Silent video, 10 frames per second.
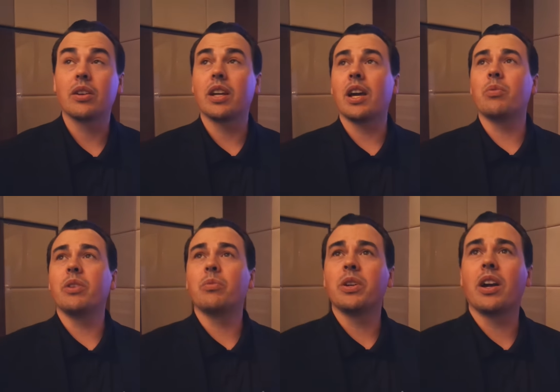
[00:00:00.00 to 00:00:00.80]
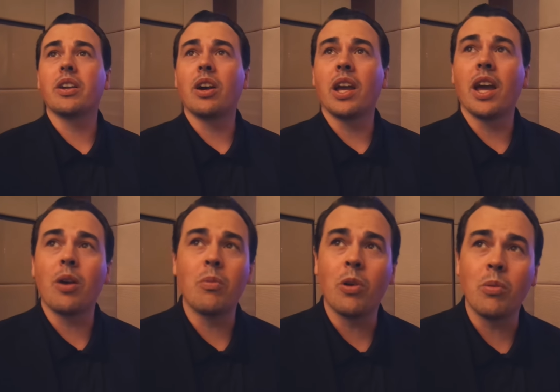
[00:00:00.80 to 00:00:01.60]
God, we we're on
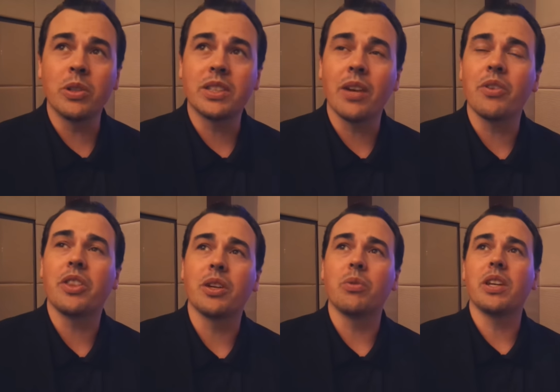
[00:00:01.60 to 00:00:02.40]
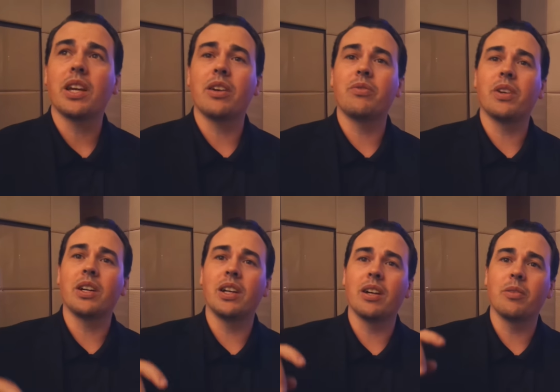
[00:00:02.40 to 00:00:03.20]
almost everything. We have
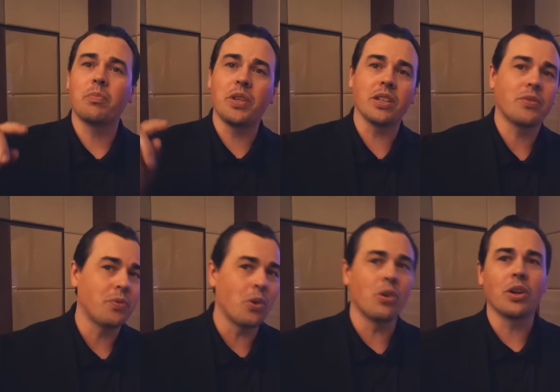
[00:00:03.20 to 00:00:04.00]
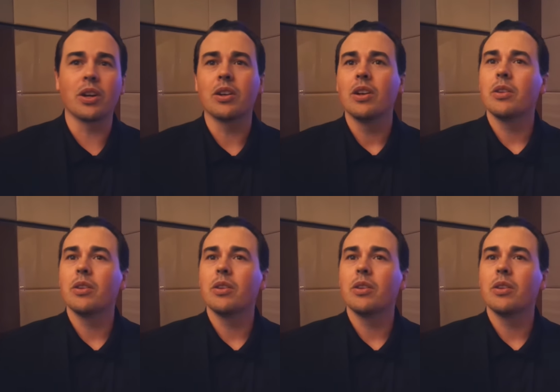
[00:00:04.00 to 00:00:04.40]
uh, PS4.